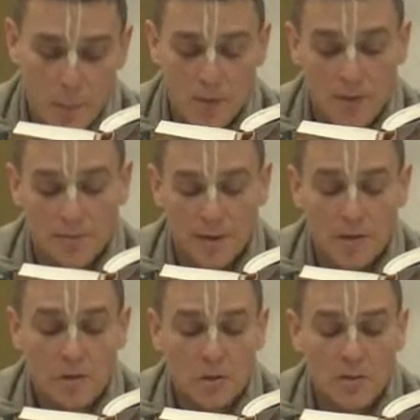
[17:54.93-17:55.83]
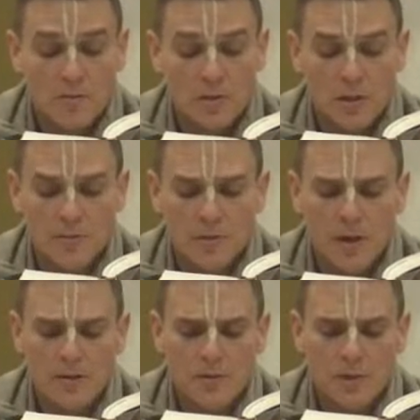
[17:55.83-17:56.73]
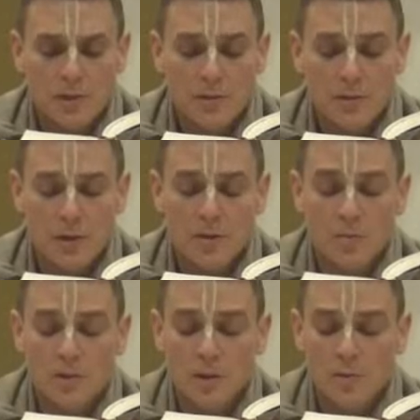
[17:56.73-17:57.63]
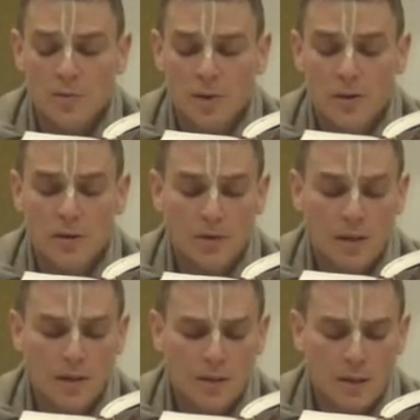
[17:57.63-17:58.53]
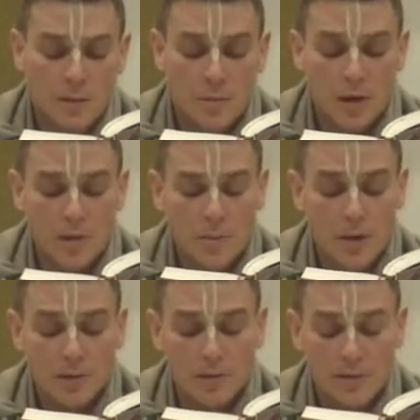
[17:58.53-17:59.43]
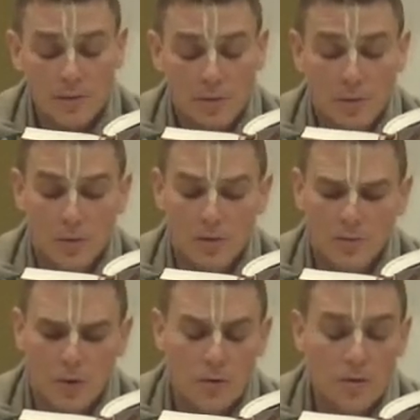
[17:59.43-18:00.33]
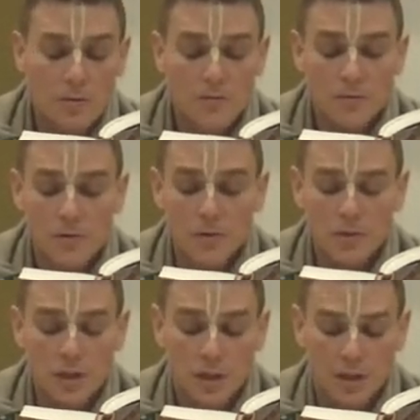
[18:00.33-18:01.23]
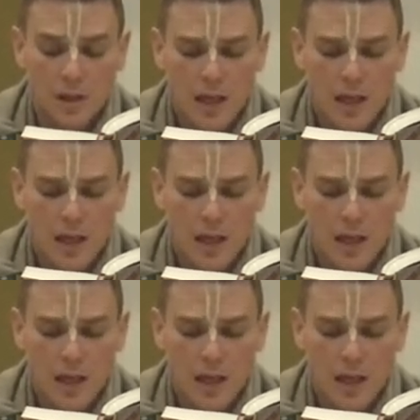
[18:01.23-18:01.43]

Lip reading: But the function of Shiva Ratri is not observed very regularly by the Bhaktas or devotees of Krishna.